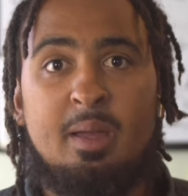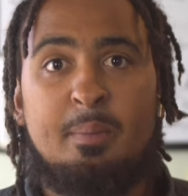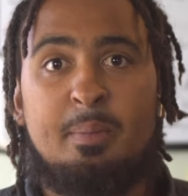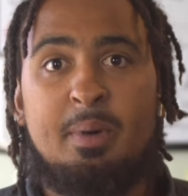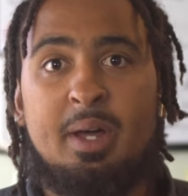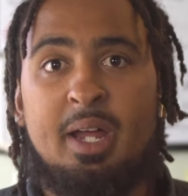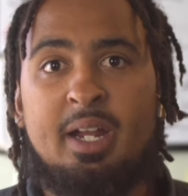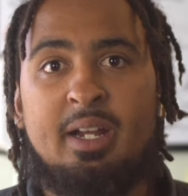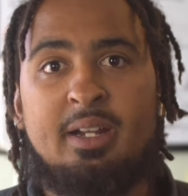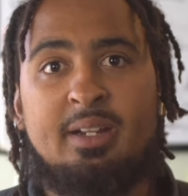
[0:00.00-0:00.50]

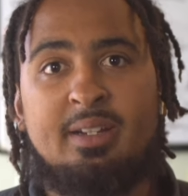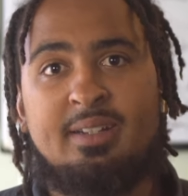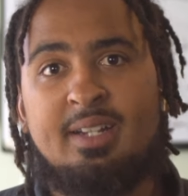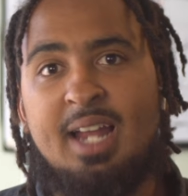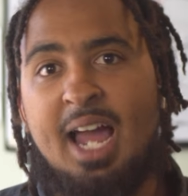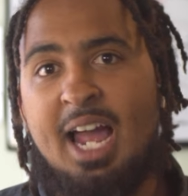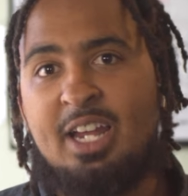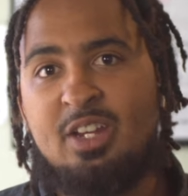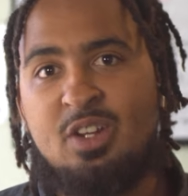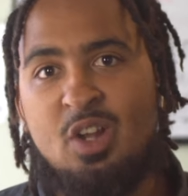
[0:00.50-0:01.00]
But
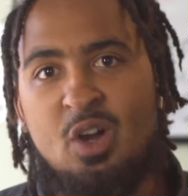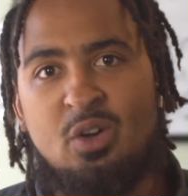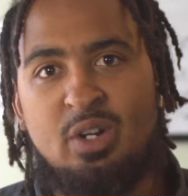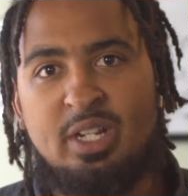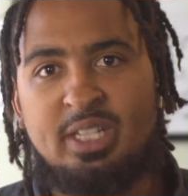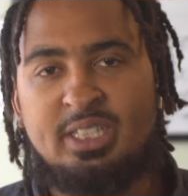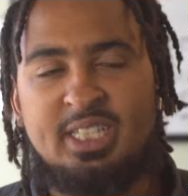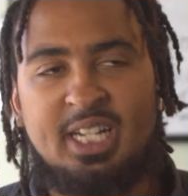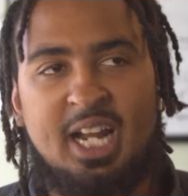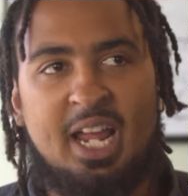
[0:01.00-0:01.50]
I
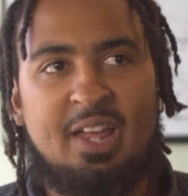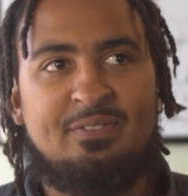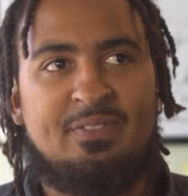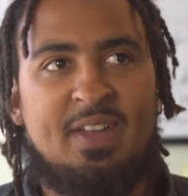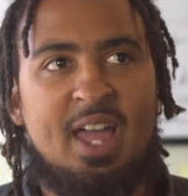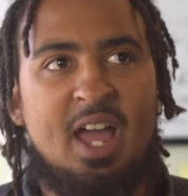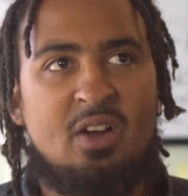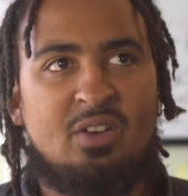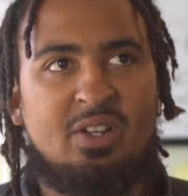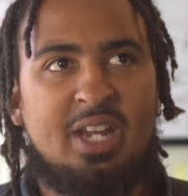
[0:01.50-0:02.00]
noticed and I
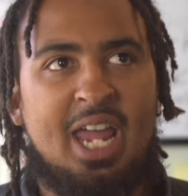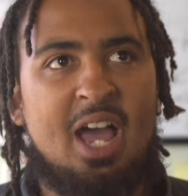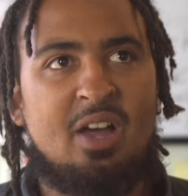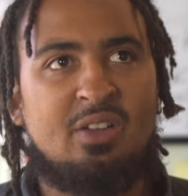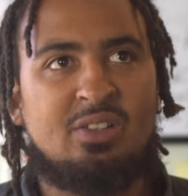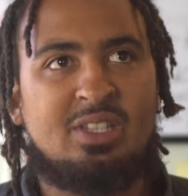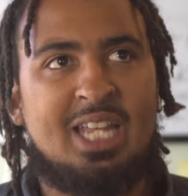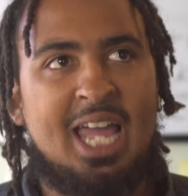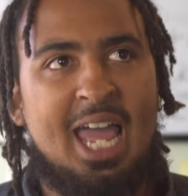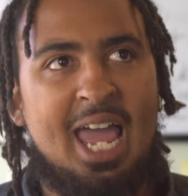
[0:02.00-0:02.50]
found
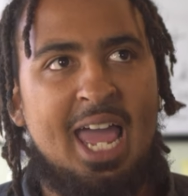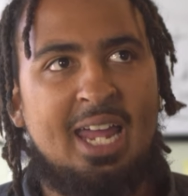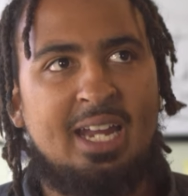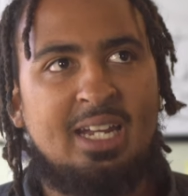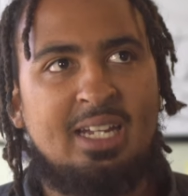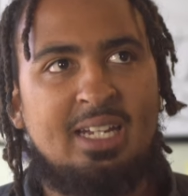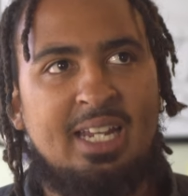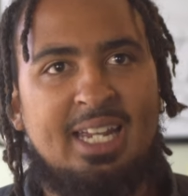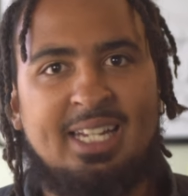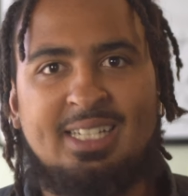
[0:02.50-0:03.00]
out
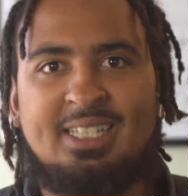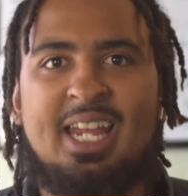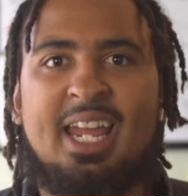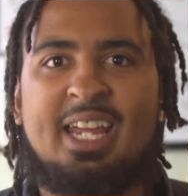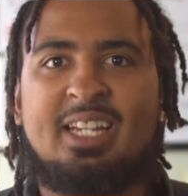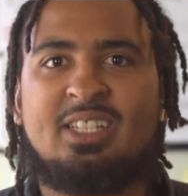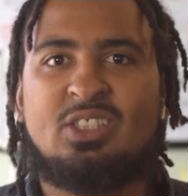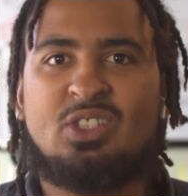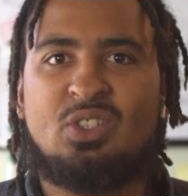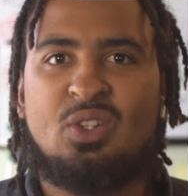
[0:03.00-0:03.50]
that it
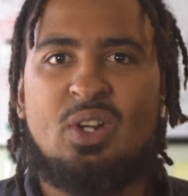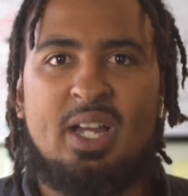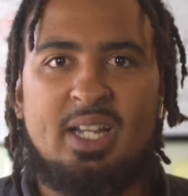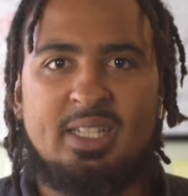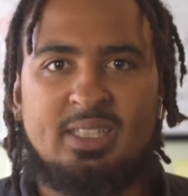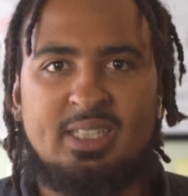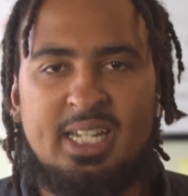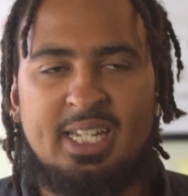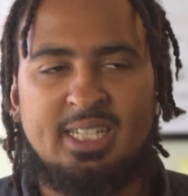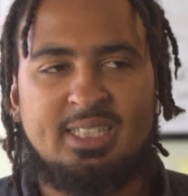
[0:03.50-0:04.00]
takes
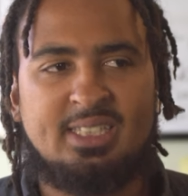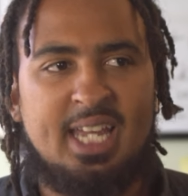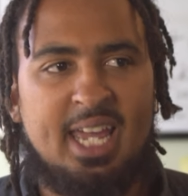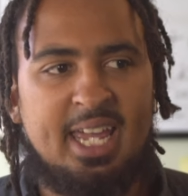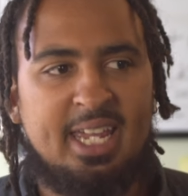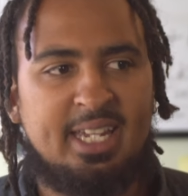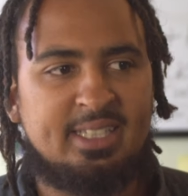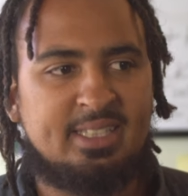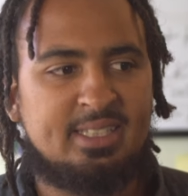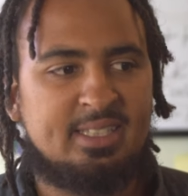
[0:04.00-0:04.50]
trust. It
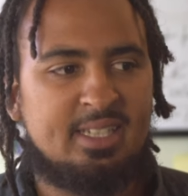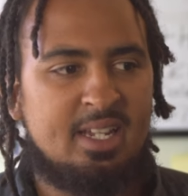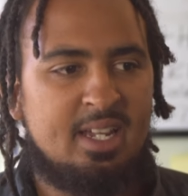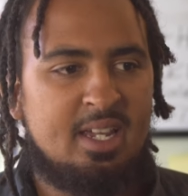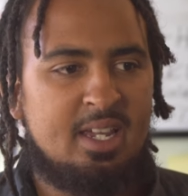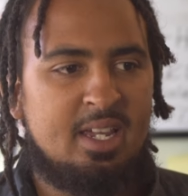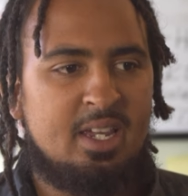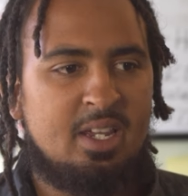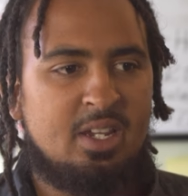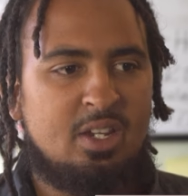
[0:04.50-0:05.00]
takes,
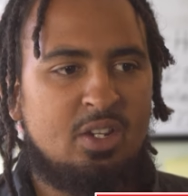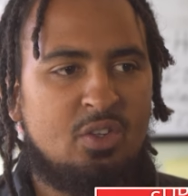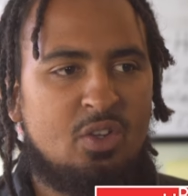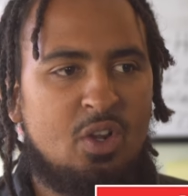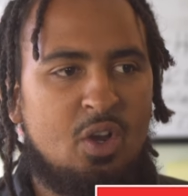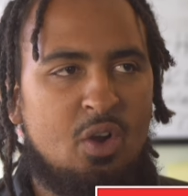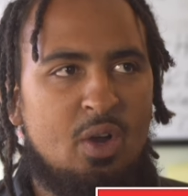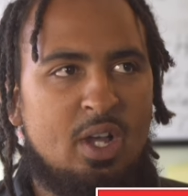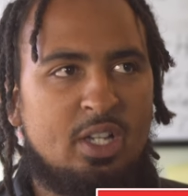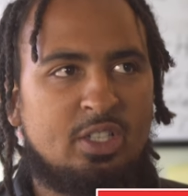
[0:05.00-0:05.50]
you
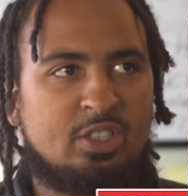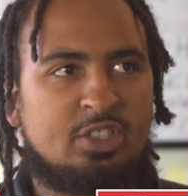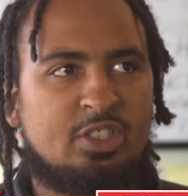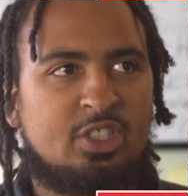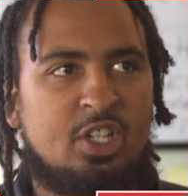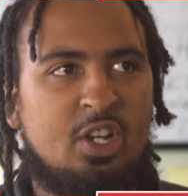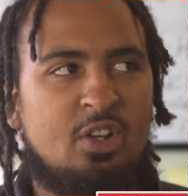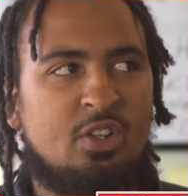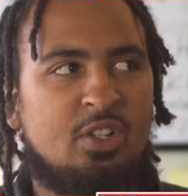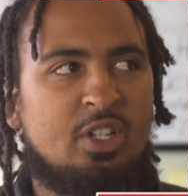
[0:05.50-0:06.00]
know, a
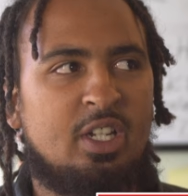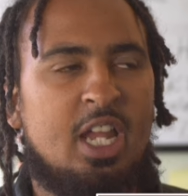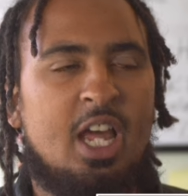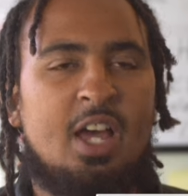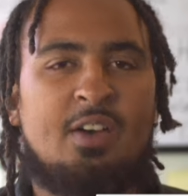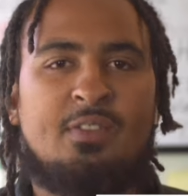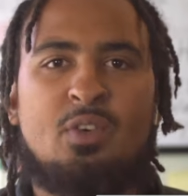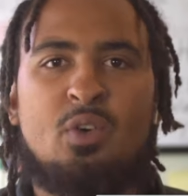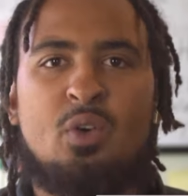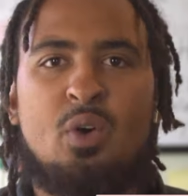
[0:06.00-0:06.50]
certain
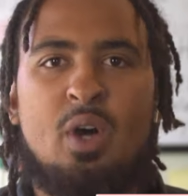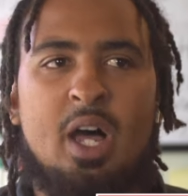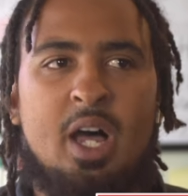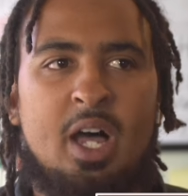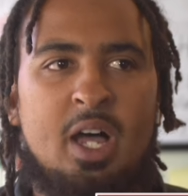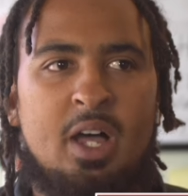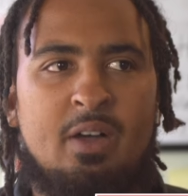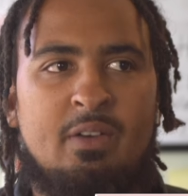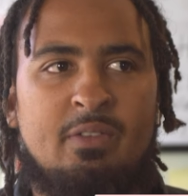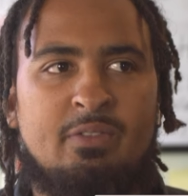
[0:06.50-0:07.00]
level
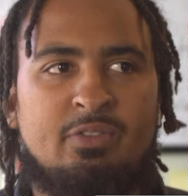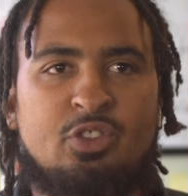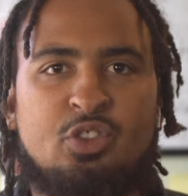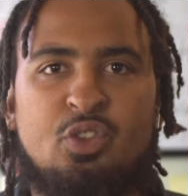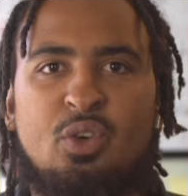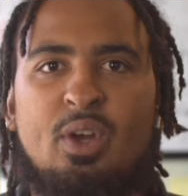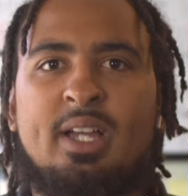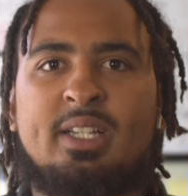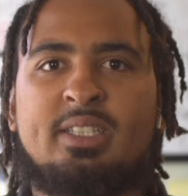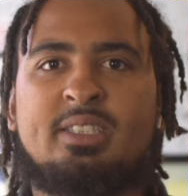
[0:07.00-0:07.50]
of
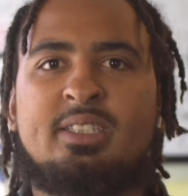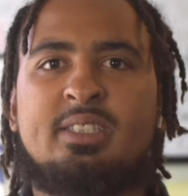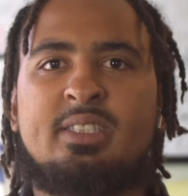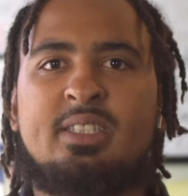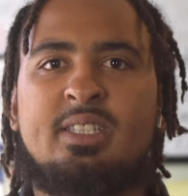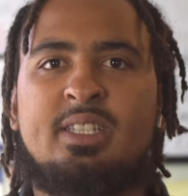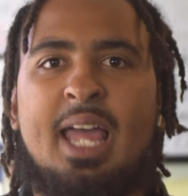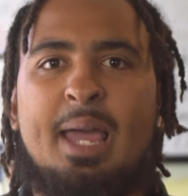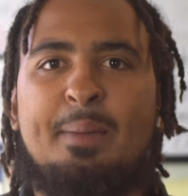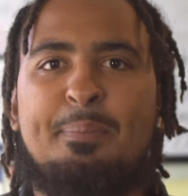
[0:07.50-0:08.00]
trust
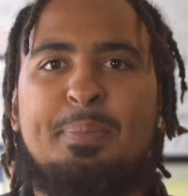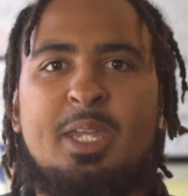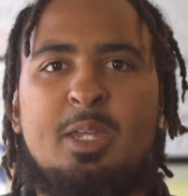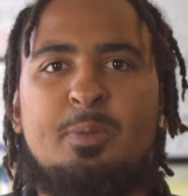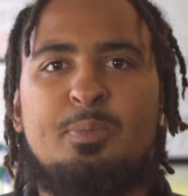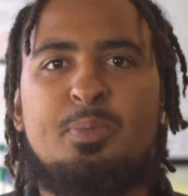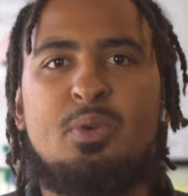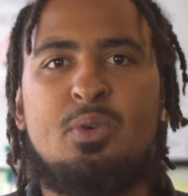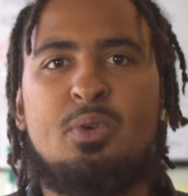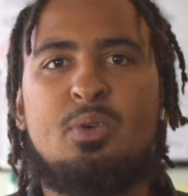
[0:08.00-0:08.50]
that
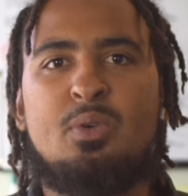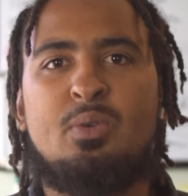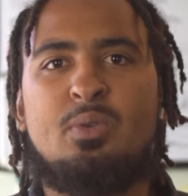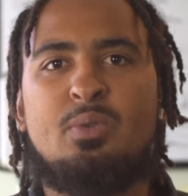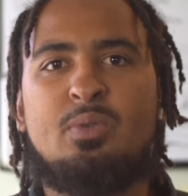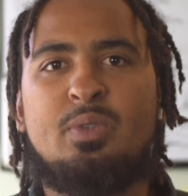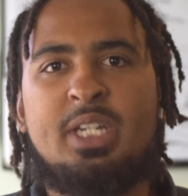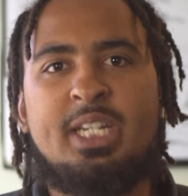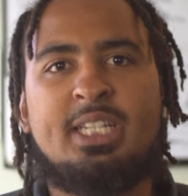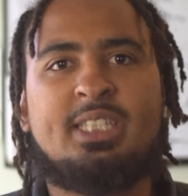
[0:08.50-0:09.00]
people
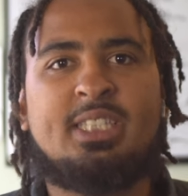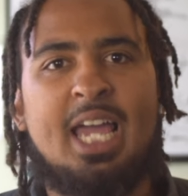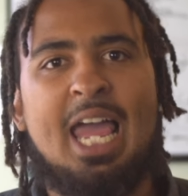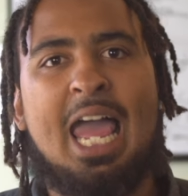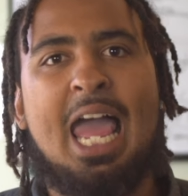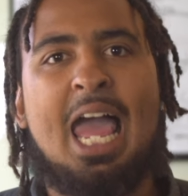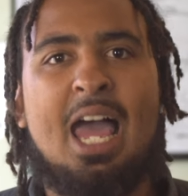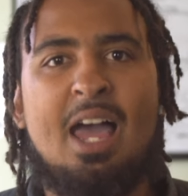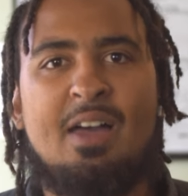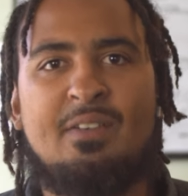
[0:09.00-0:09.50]
need to
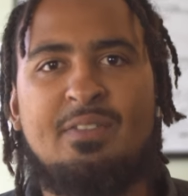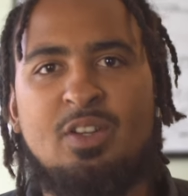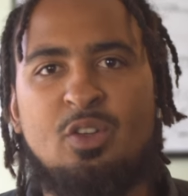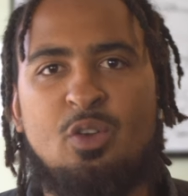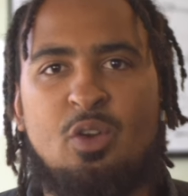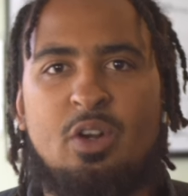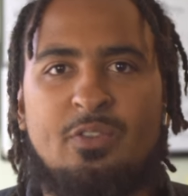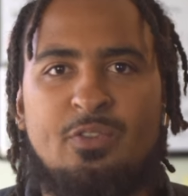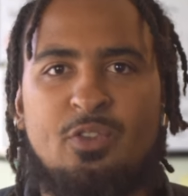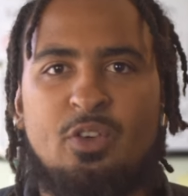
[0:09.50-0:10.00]
have in
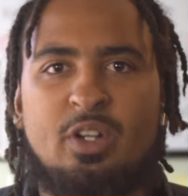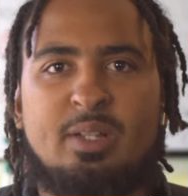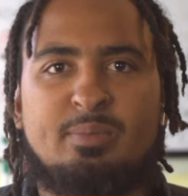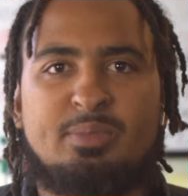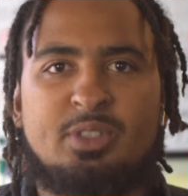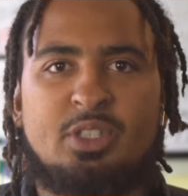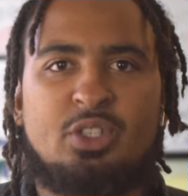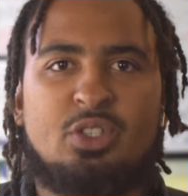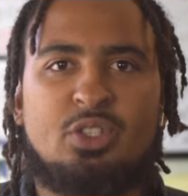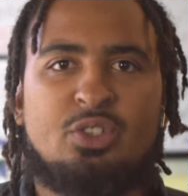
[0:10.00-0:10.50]
order for them
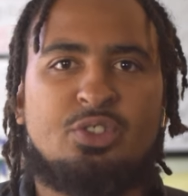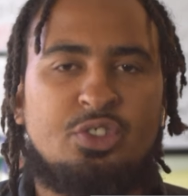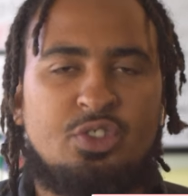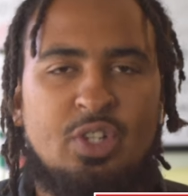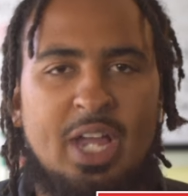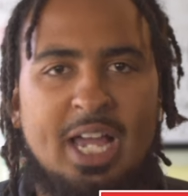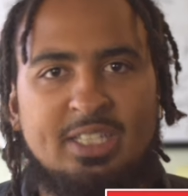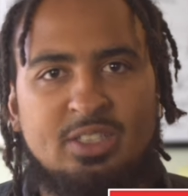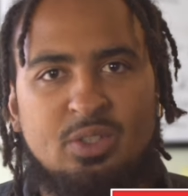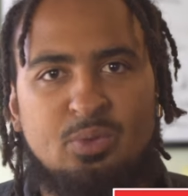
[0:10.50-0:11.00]
to use you
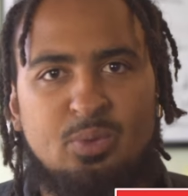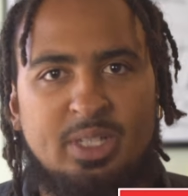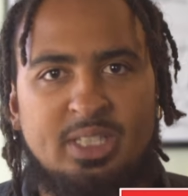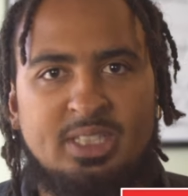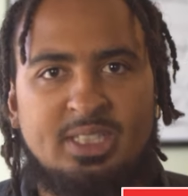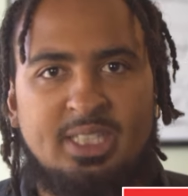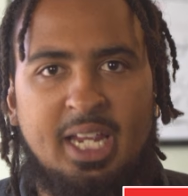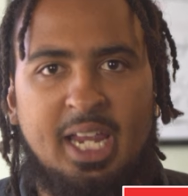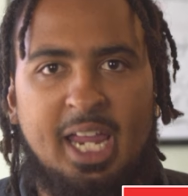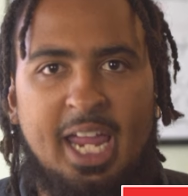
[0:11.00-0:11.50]
as a real
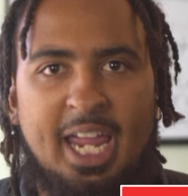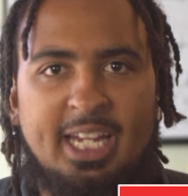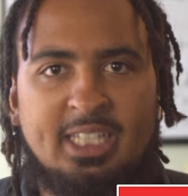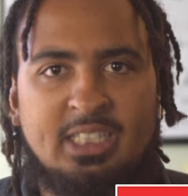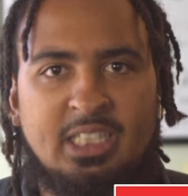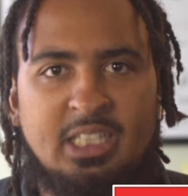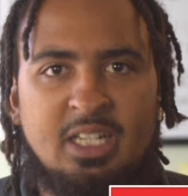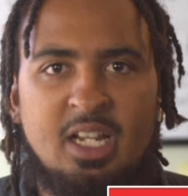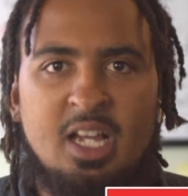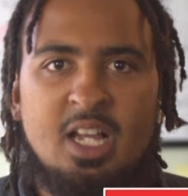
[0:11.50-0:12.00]
estate
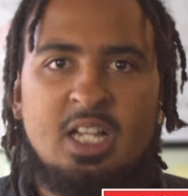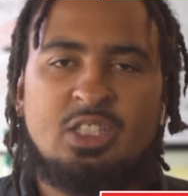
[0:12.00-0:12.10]
agent.